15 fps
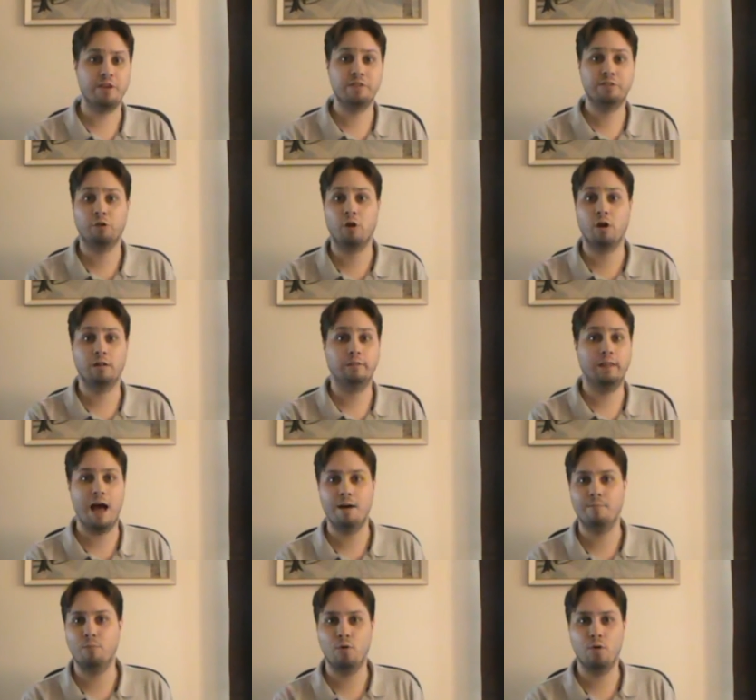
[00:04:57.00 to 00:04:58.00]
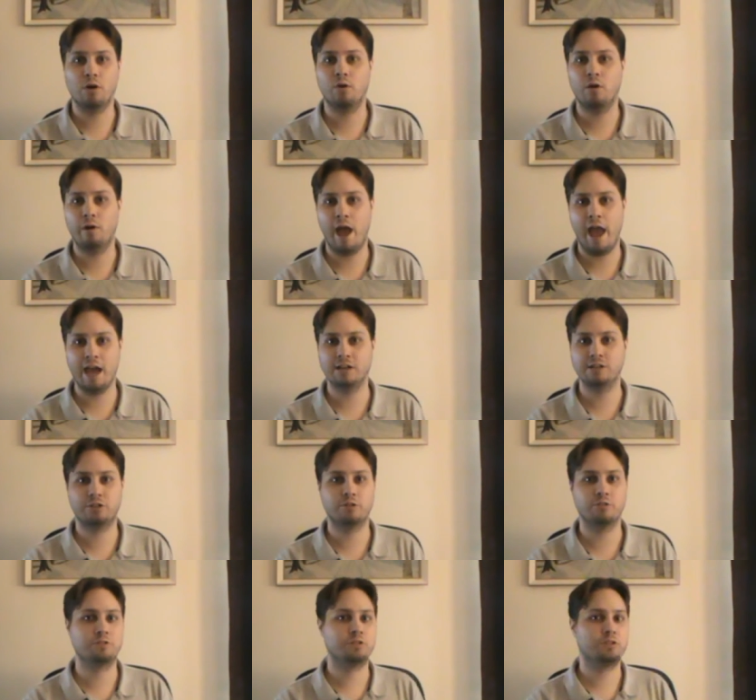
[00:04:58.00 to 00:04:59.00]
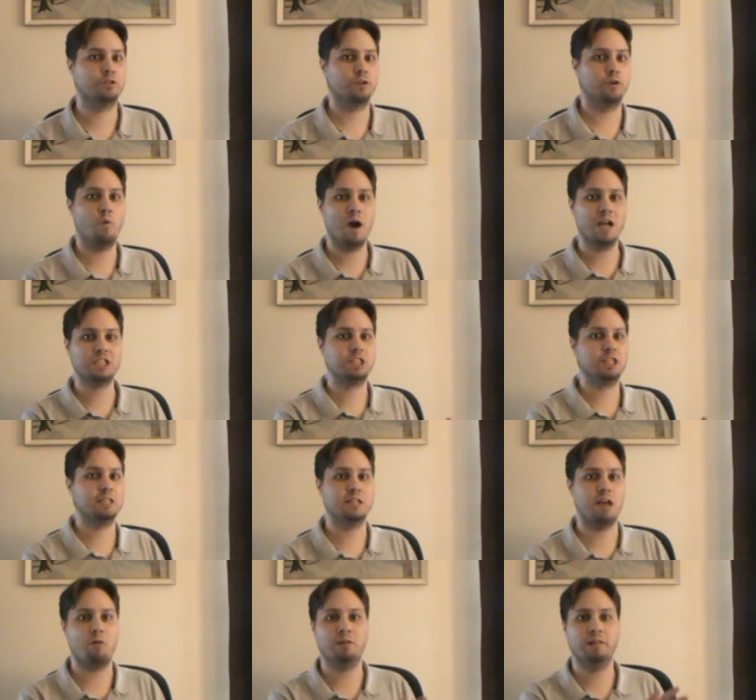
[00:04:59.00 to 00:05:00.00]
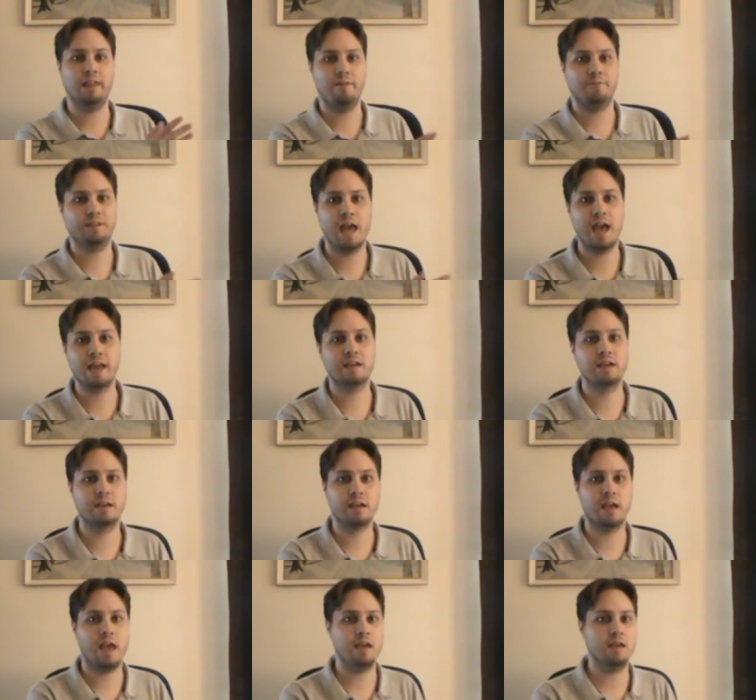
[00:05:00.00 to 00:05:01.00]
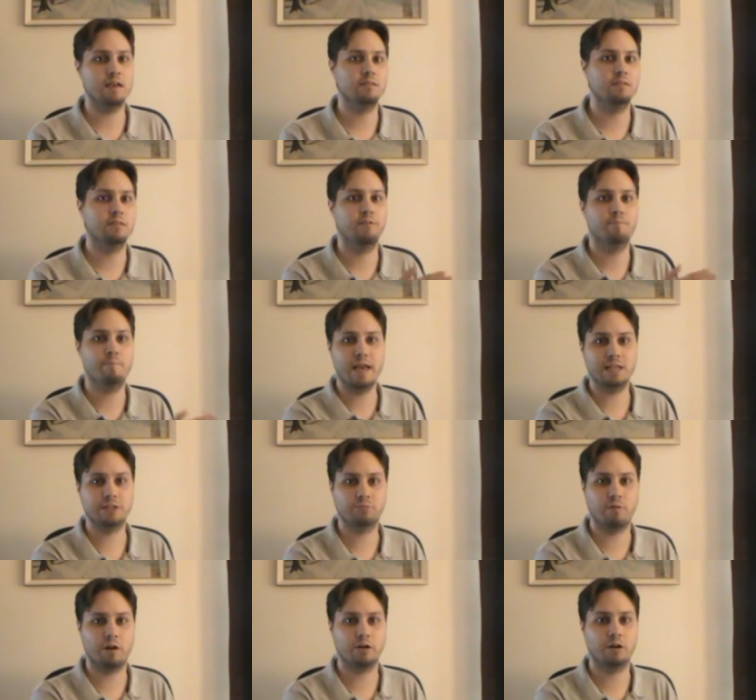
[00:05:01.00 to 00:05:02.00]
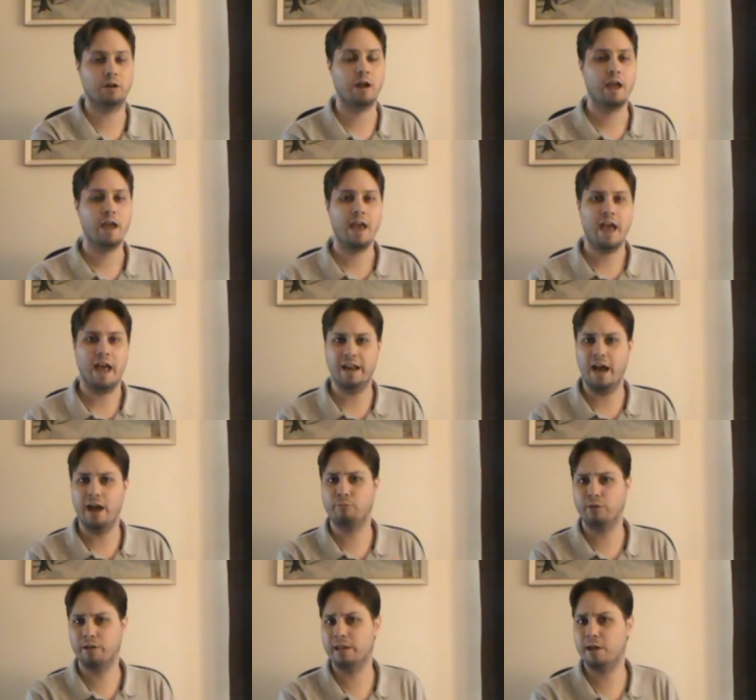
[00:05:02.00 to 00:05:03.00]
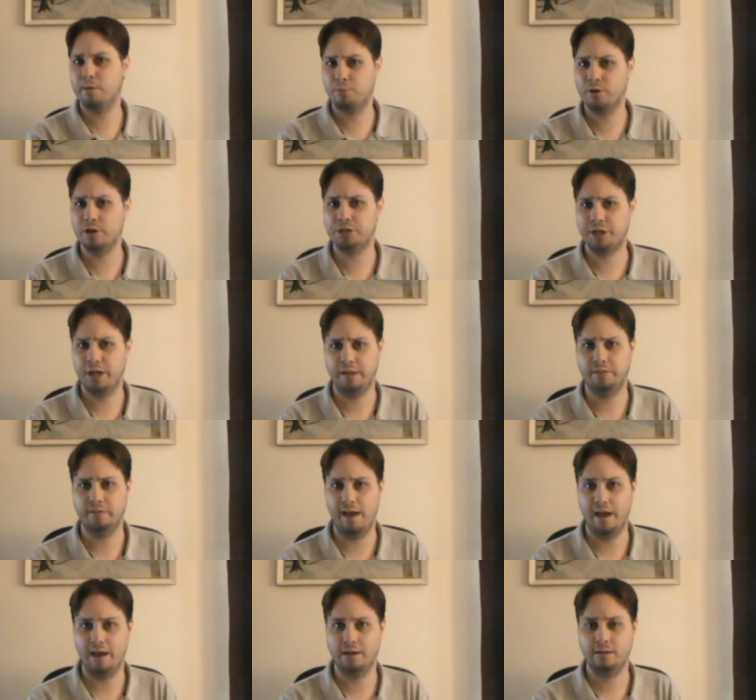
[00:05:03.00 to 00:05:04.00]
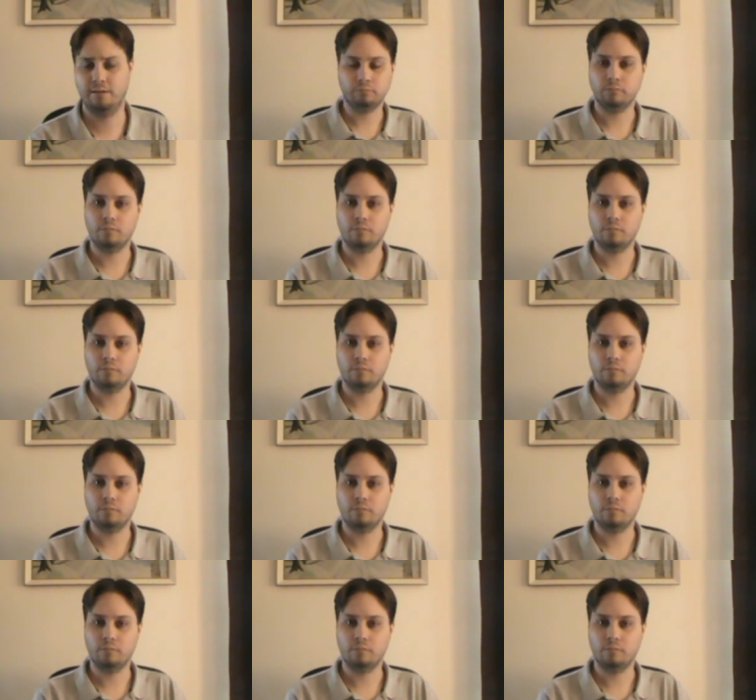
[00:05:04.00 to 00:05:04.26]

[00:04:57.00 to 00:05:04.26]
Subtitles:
I think there are a lot more answers to the questions that were left hanging in The Maze Runner, and I really appreciate that.